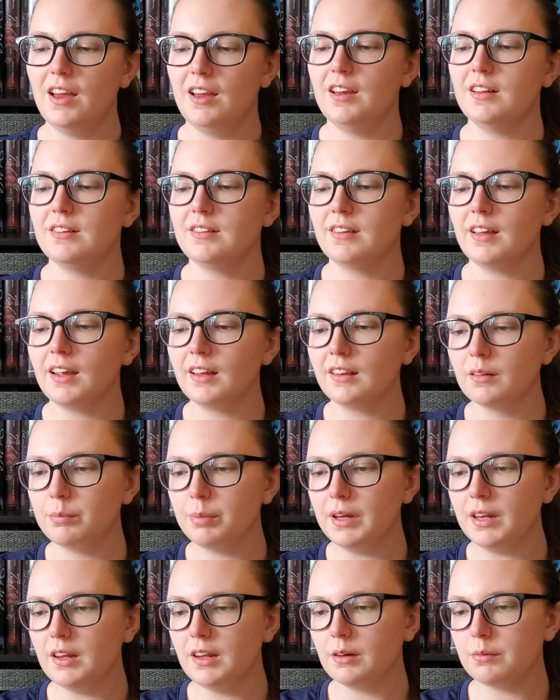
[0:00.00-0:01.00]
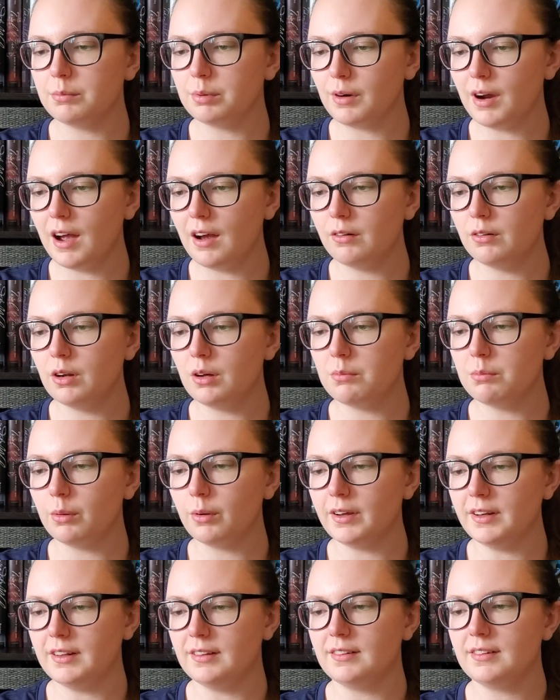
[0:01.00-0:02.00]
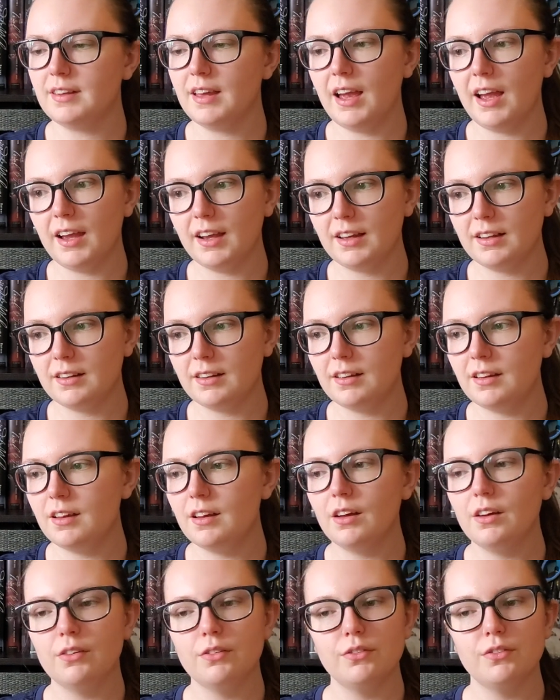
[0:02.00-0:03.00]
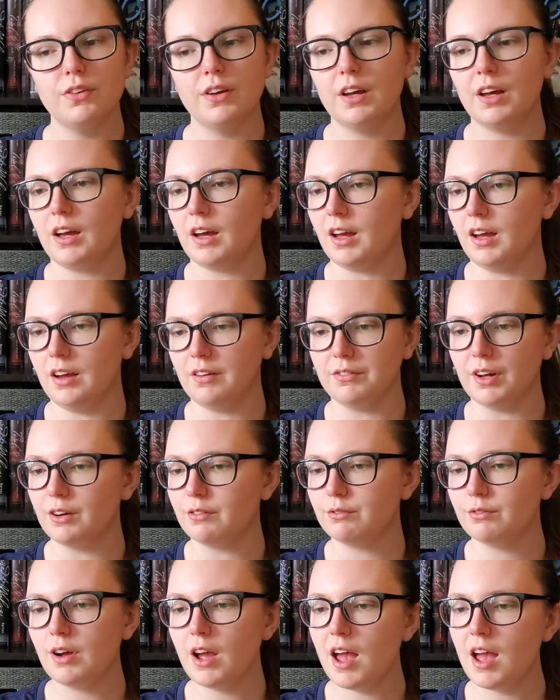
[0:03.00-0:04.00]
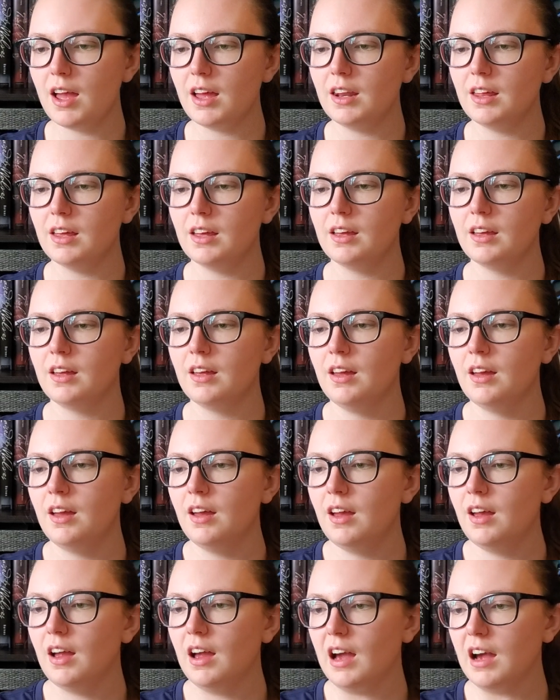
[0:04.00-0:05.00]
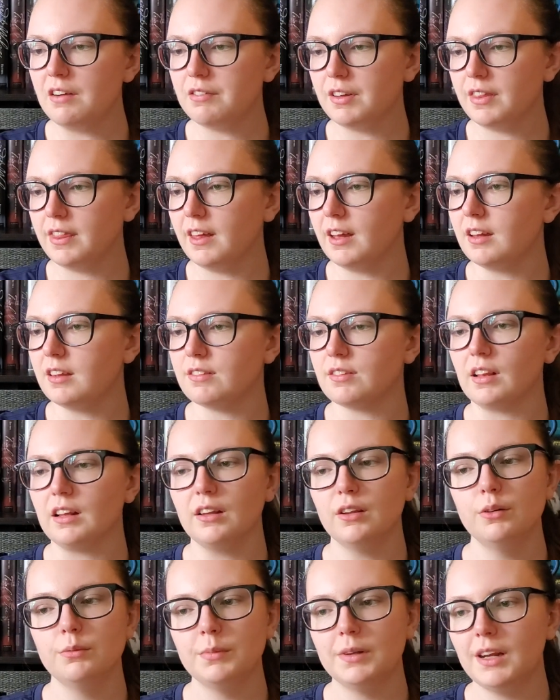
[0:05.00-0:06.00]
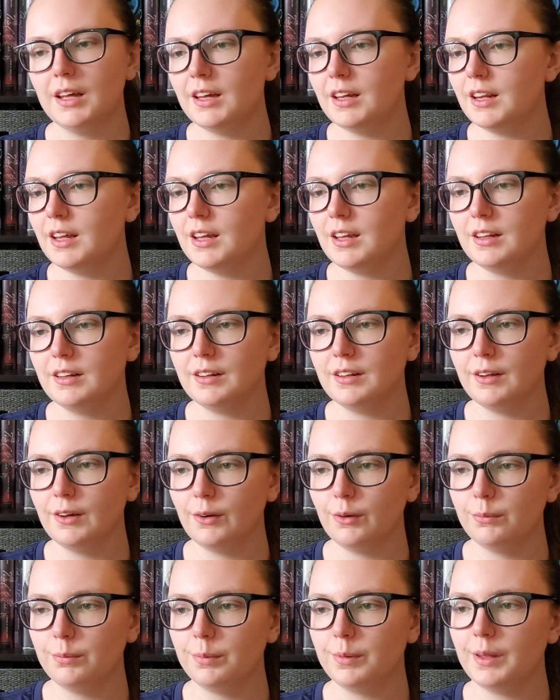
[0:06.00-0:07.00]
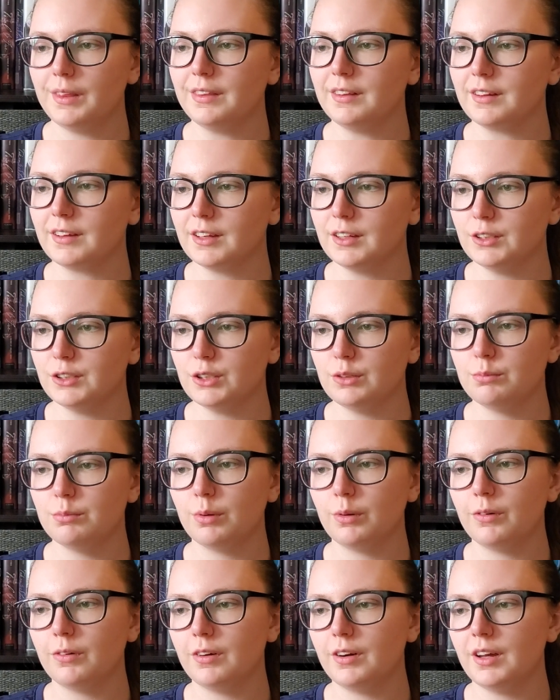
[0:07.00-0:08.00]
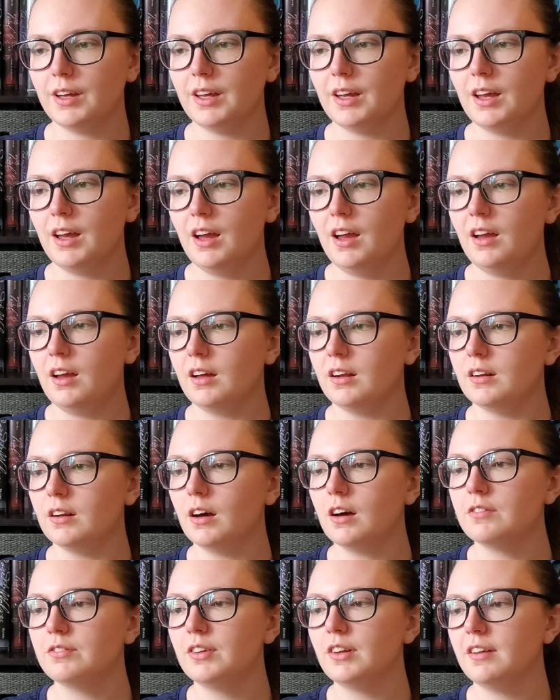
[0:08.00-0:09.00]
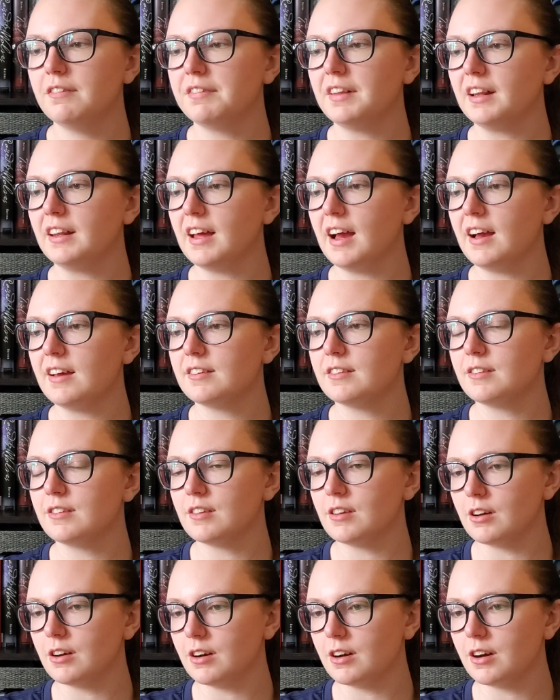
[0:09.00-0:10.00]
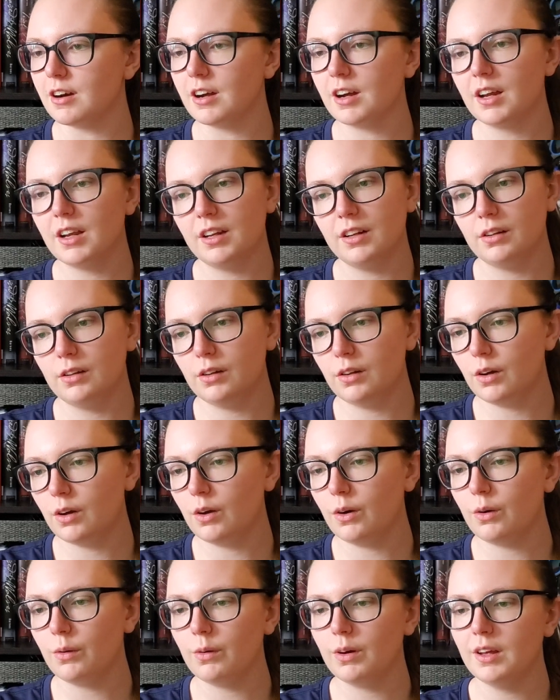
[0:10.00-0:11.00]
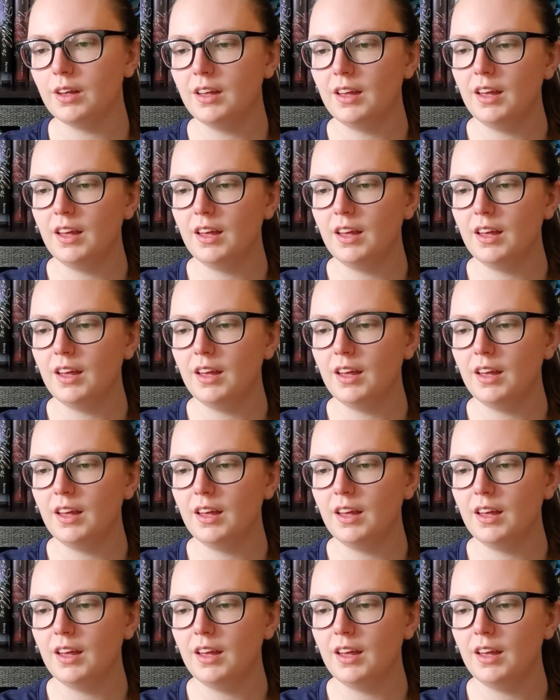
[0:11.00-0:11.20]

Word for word: Encyclopedia Brown Boy Detective I have not read, Everything is Illuminated, nope, The Kitchen Boy, A Novel of the Last Czar, no,